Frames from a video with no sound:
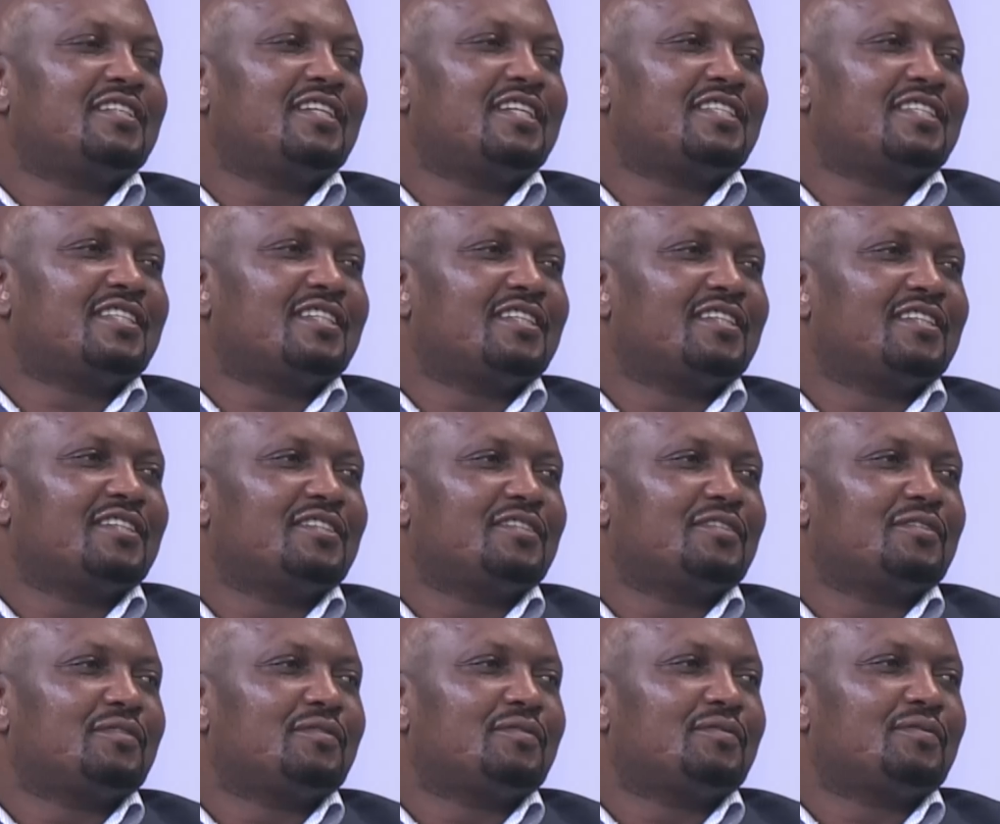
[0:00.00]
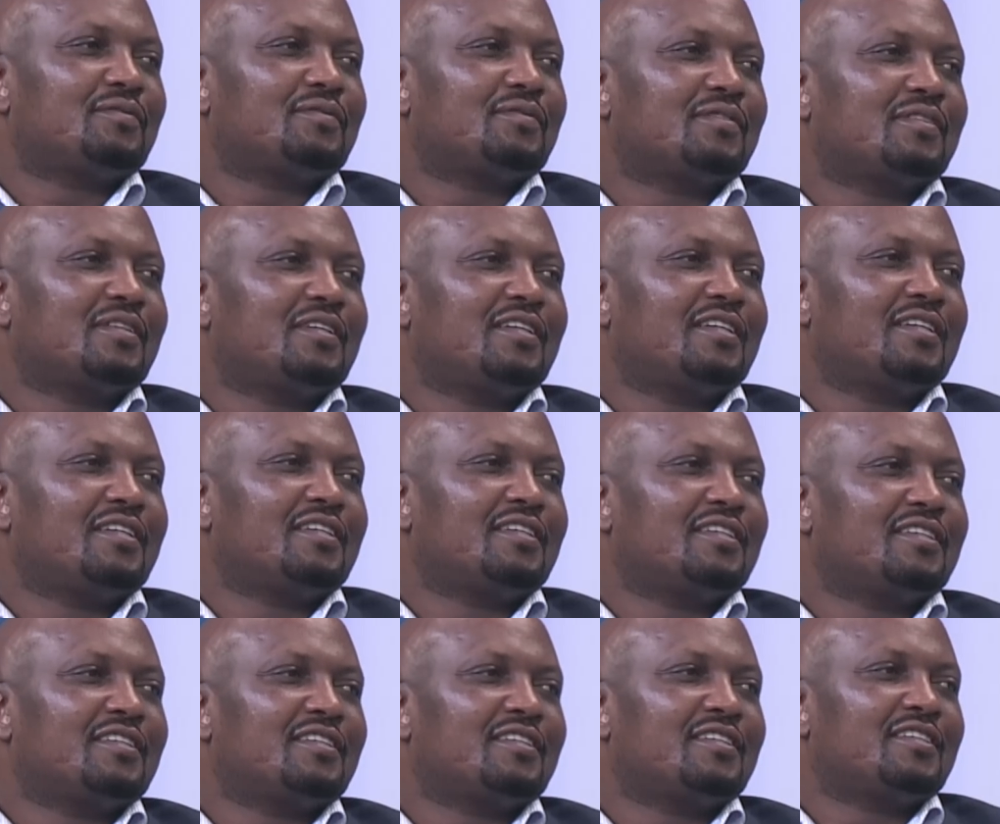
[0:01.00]
many of which they would promise when they were
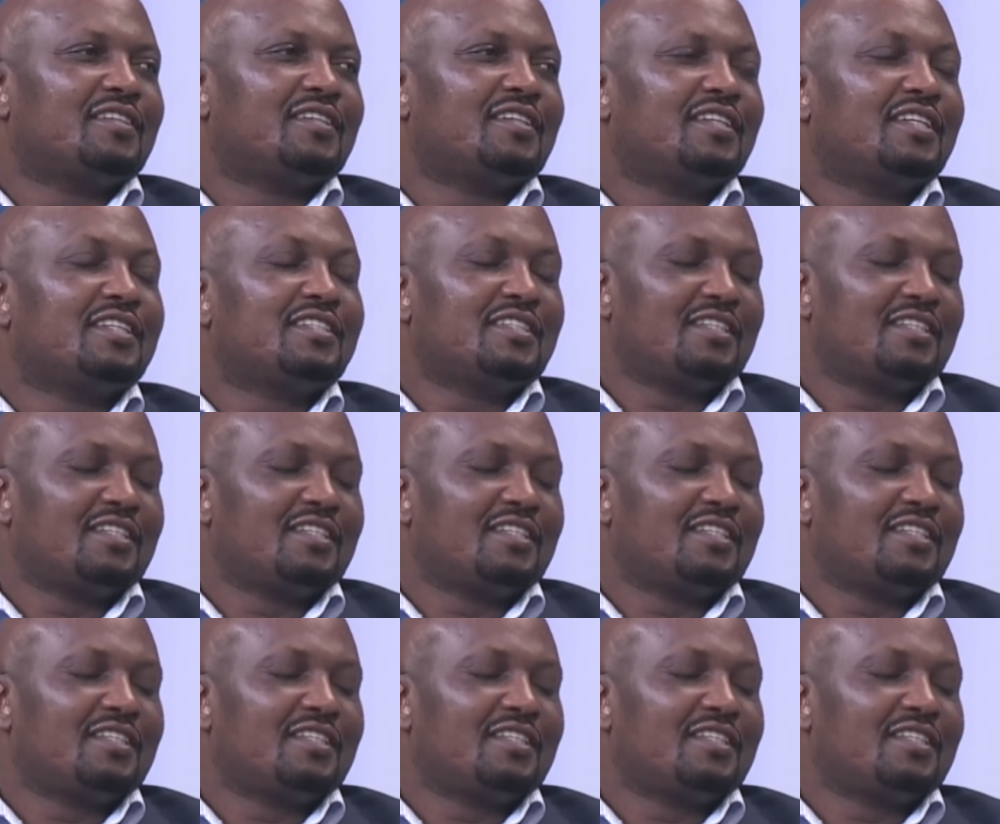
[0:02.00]
campaigning, right?